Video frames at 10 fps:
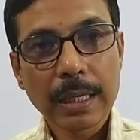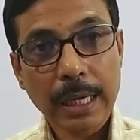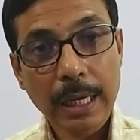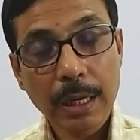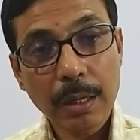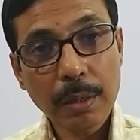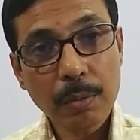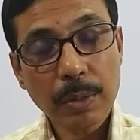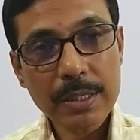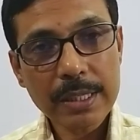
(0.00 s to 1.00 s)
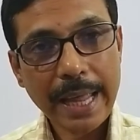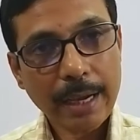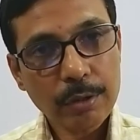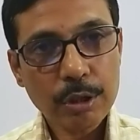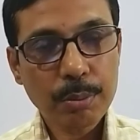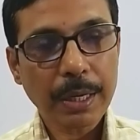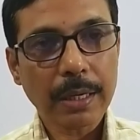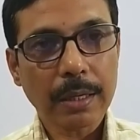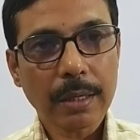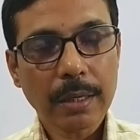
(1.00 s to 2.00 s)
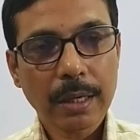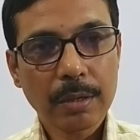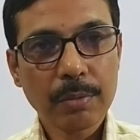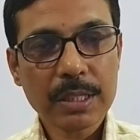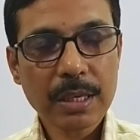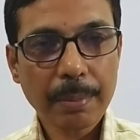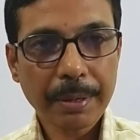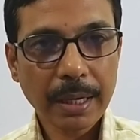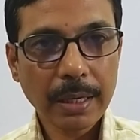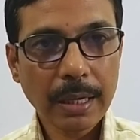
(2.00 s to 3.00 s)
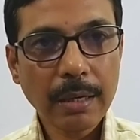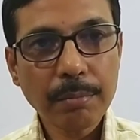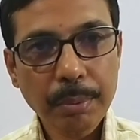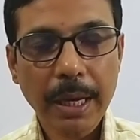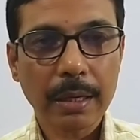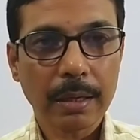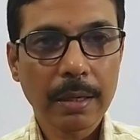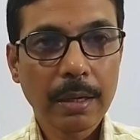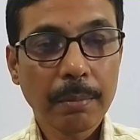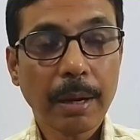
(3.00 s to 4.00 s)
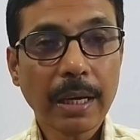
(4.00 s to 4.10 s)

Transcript: He was in acute pain, he was suffering in pain, but